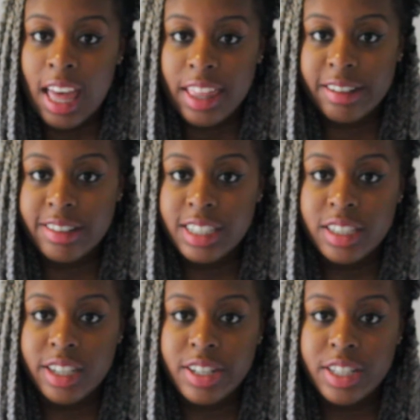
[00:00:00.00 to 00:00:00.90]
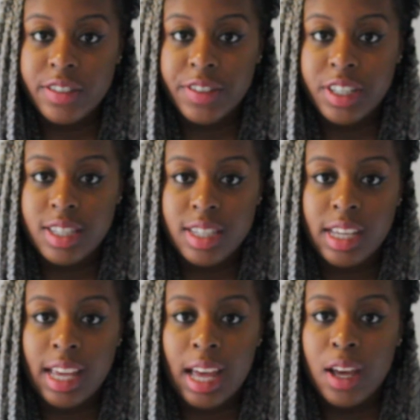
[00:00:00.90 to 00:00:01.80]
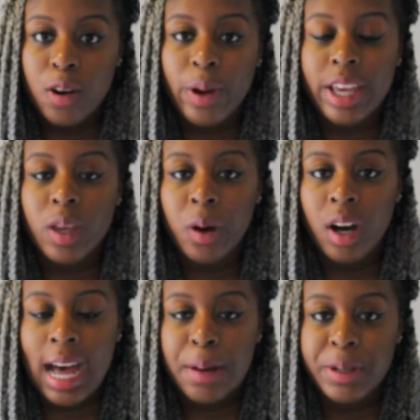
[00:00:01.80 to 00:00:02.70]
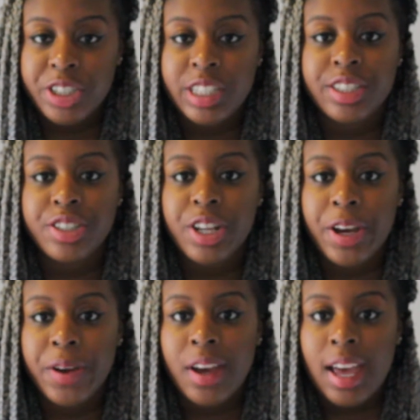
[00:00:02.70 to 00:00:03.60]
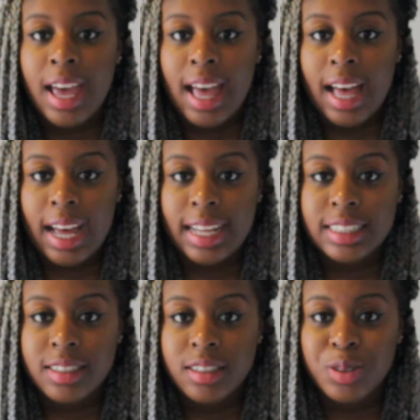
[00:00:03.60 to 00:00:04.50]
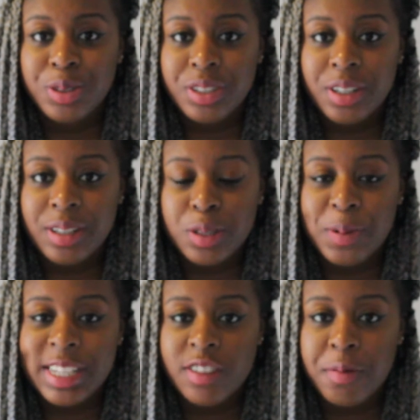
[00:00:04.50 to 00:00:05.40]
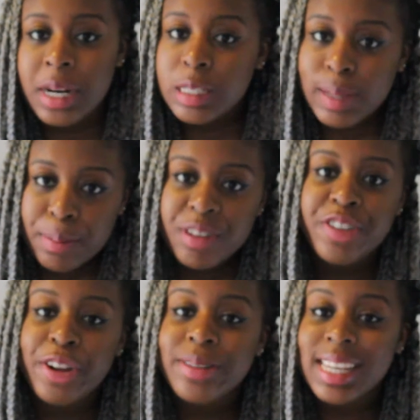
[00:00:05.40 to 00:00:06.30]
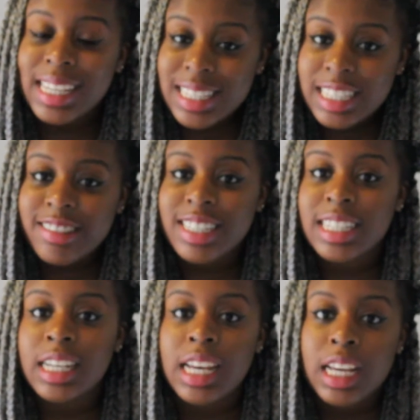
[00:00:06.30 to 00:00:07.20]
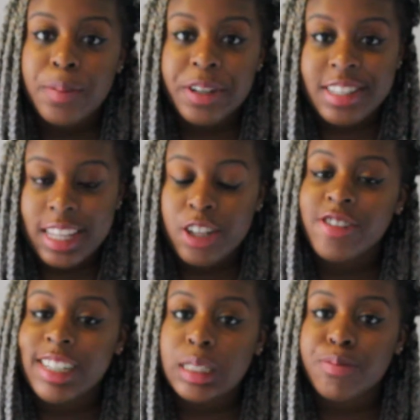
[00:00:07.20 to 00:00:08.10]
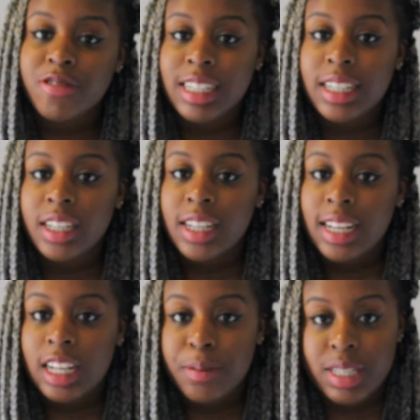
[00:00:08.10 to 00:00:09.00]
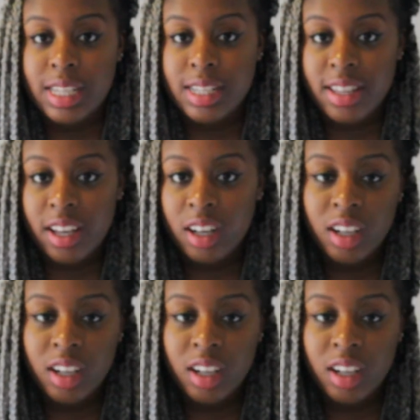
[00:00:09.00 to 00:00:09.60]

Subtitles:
They're a good chance for you to see where you are, how much you need to know, and also it's a waste of a past paper if you don't take it seriously, because they're already pretty limited as they are.